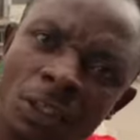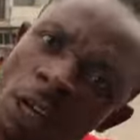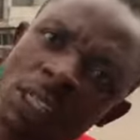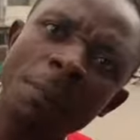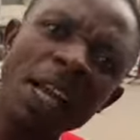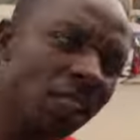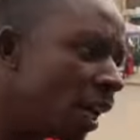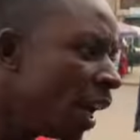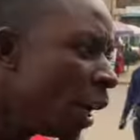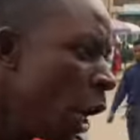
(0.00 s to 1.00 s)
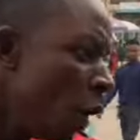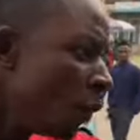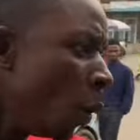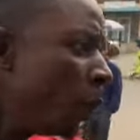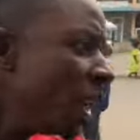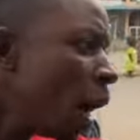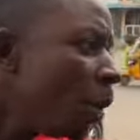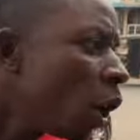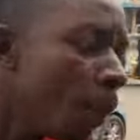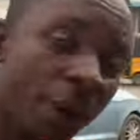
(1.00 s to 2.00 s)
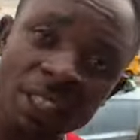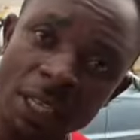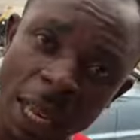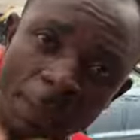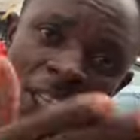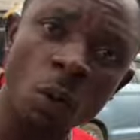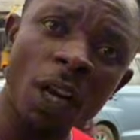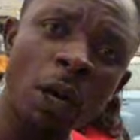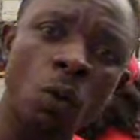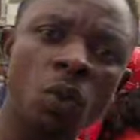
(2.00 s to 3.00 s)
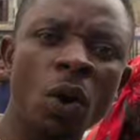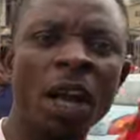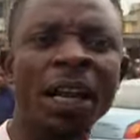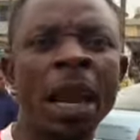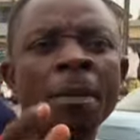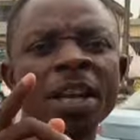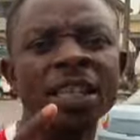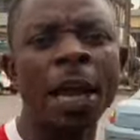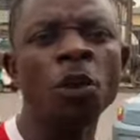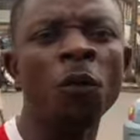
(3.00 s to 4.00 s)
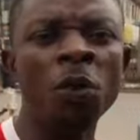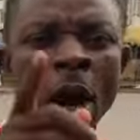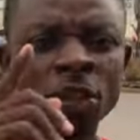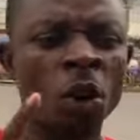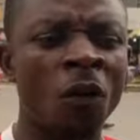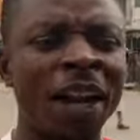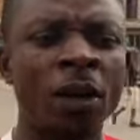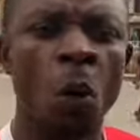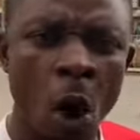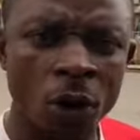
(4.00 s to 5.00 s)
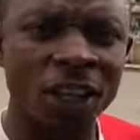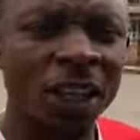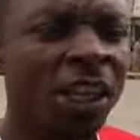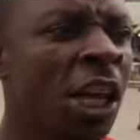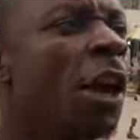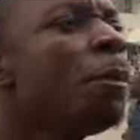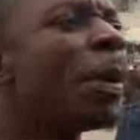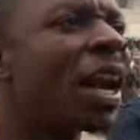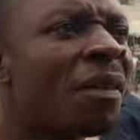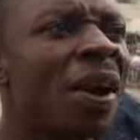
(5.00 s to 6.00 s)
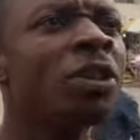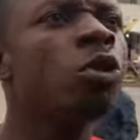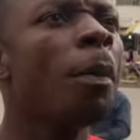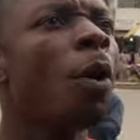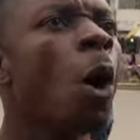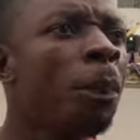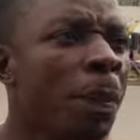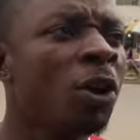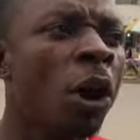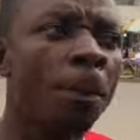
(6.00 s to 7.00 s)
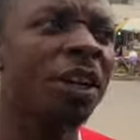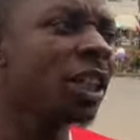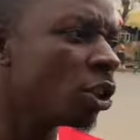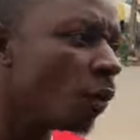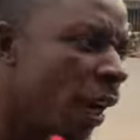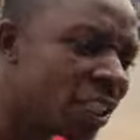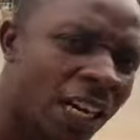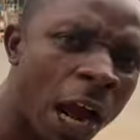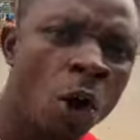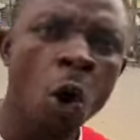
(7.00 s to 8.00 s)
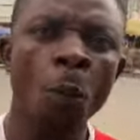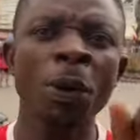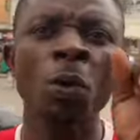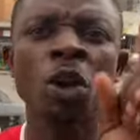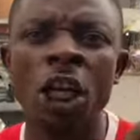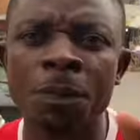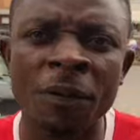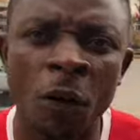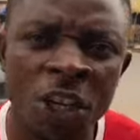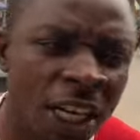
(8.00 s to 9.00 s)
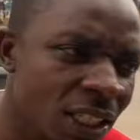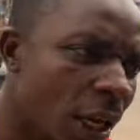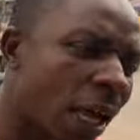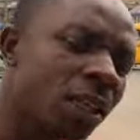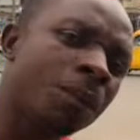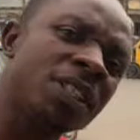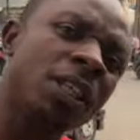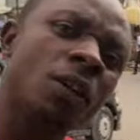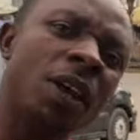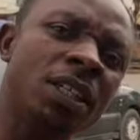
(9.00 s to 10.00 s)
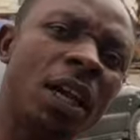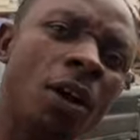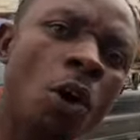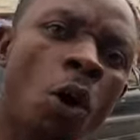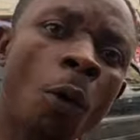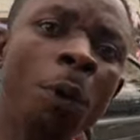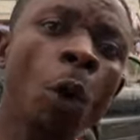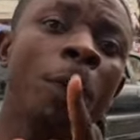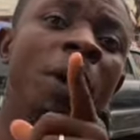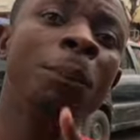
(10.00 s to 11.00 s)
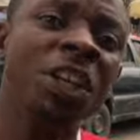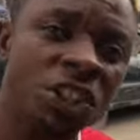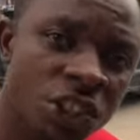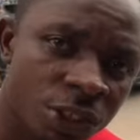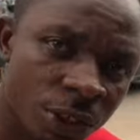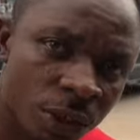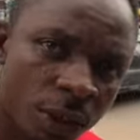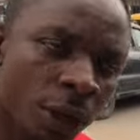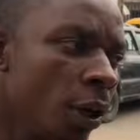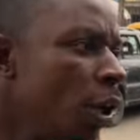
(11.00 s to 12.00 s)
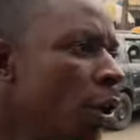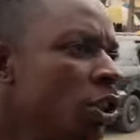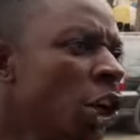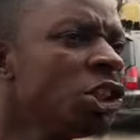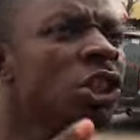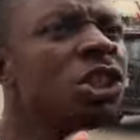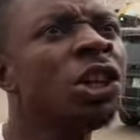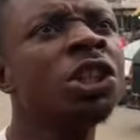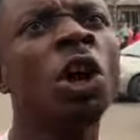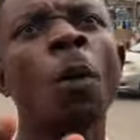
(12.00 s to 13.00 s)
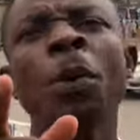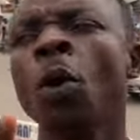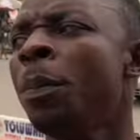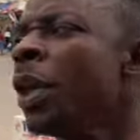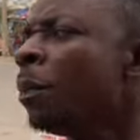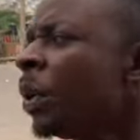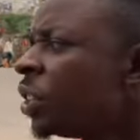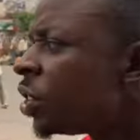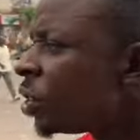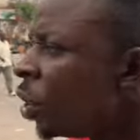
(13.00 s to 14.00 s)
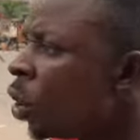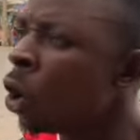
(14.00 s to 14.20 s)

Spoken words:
Just imagine. If Obi now become president, imagine what they will do. Let me tell you, viewers all over the world, if paraventure Obi become president of Nigeria, Obi will not spend 4 years as the president of Nigeria. Obi will be impeached. This is the reason Obi will be impeached.